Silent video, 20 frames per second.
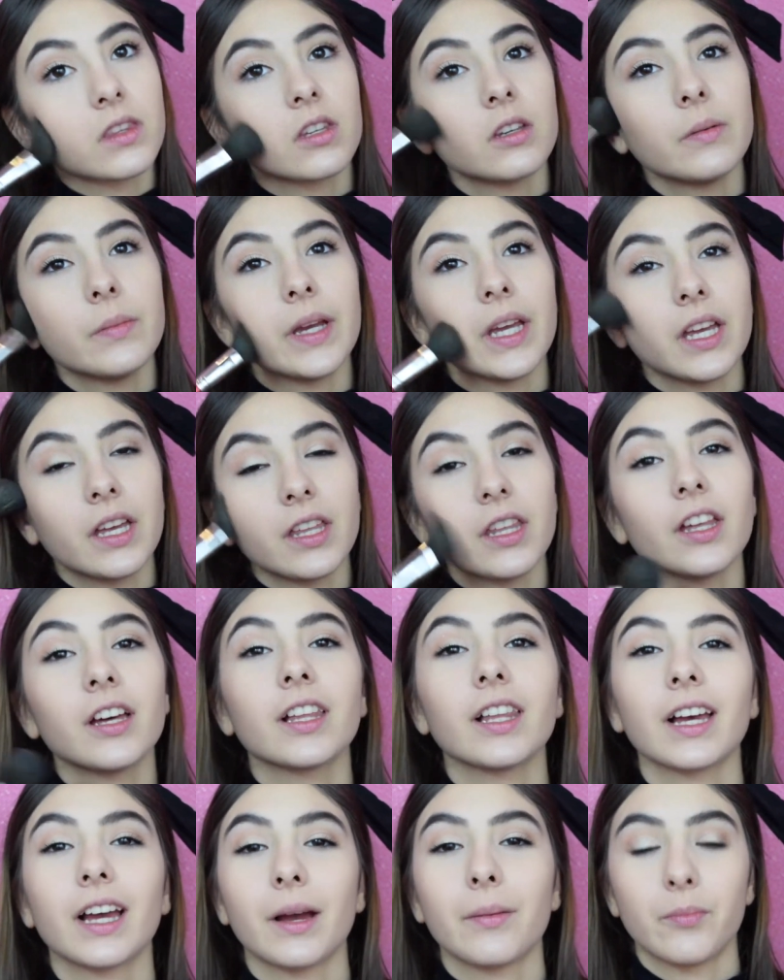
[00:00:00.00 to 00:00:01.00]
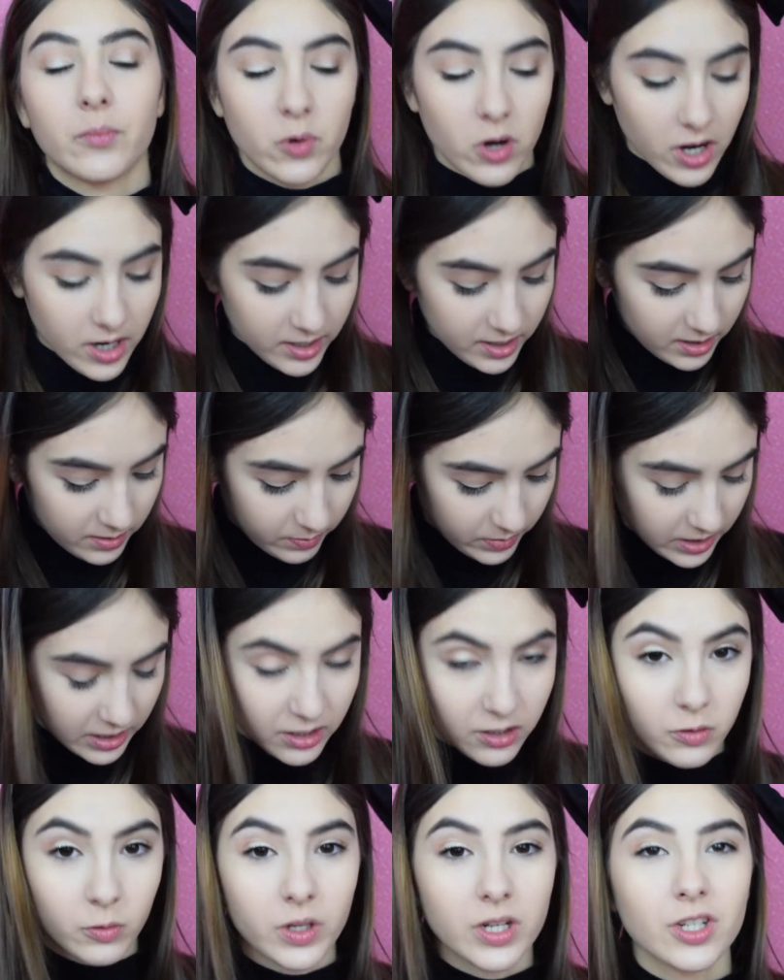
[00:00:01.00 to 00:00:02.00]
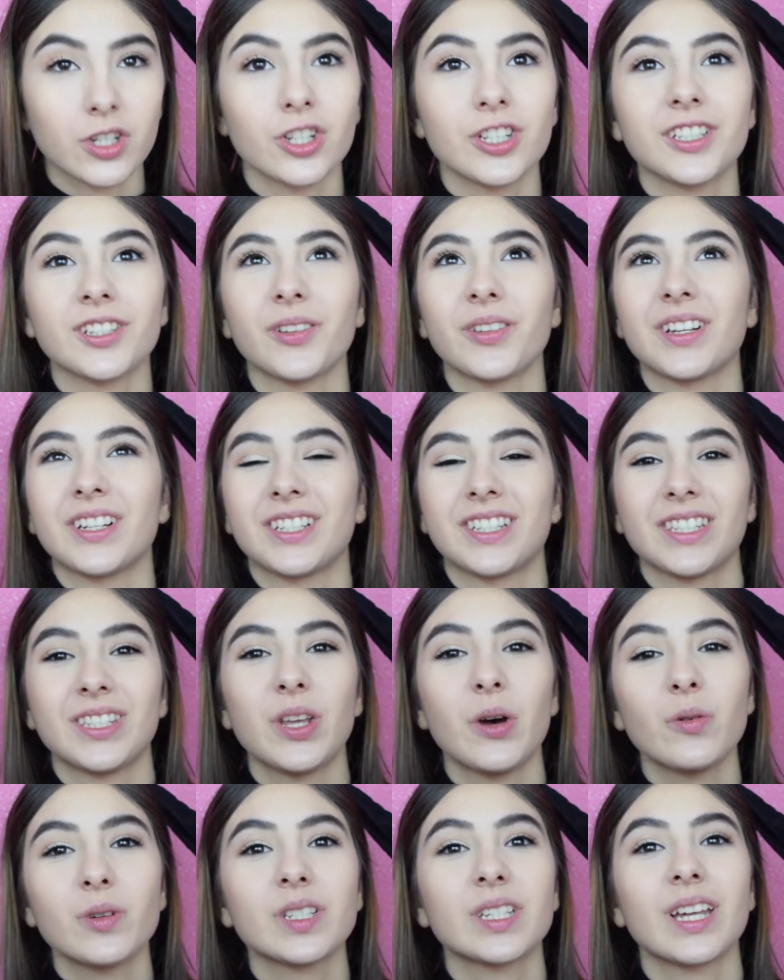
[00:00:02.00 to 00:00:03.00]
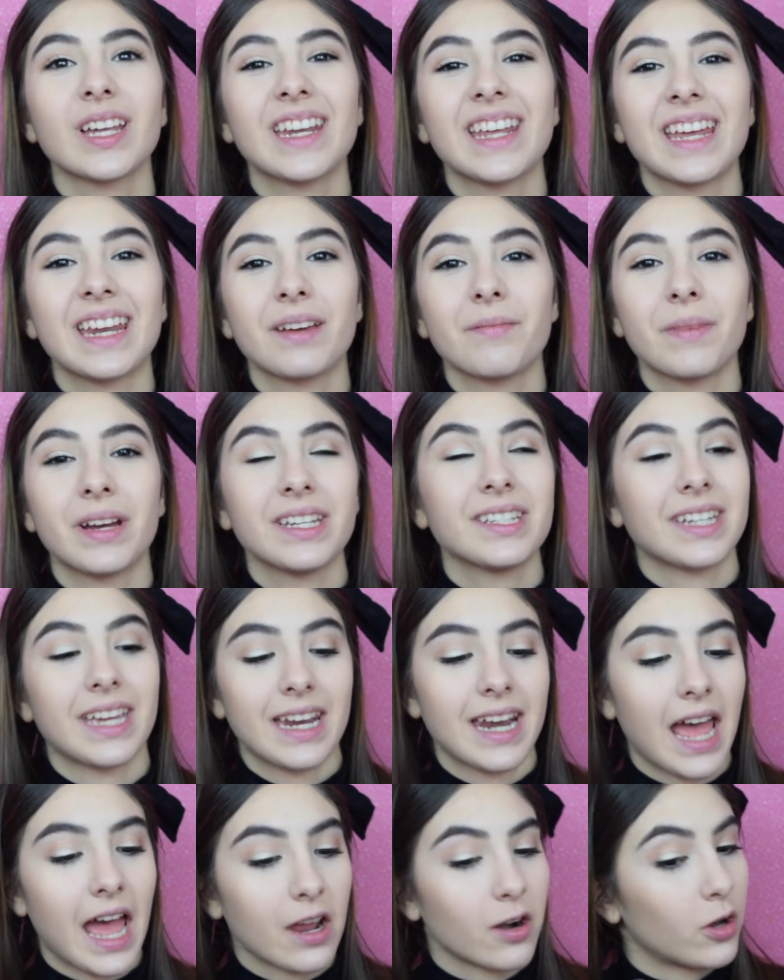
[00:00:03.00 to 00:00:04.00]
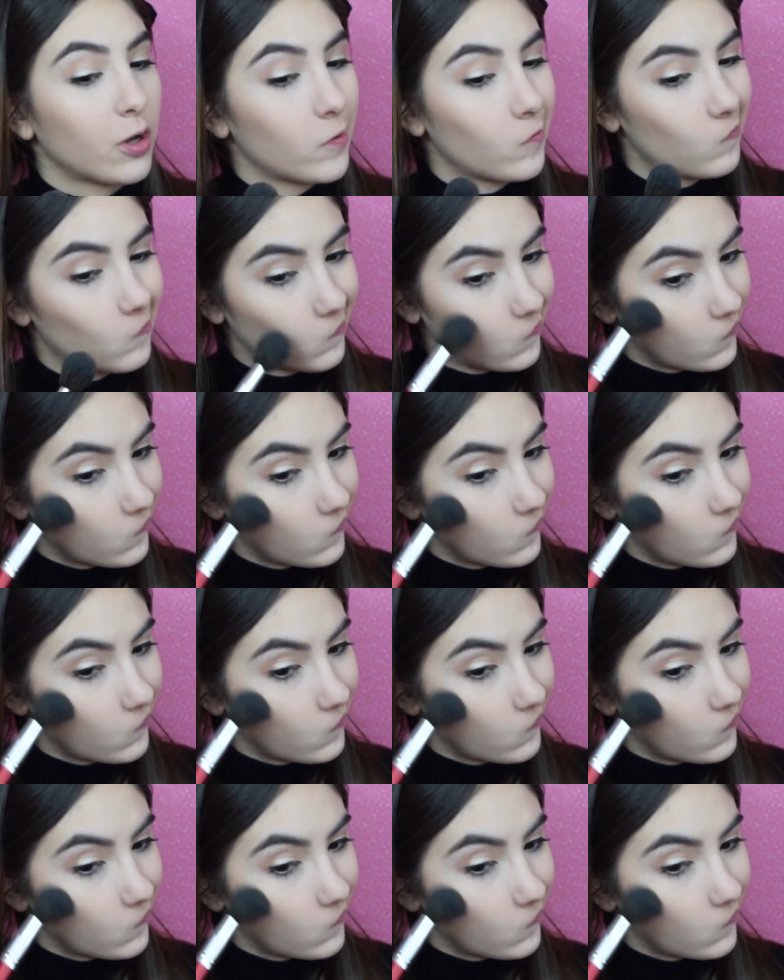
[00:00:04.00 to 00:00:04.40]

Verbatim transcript: To make it look like I'm bronzed, but it's winter so there's no sun hitting my skin at all.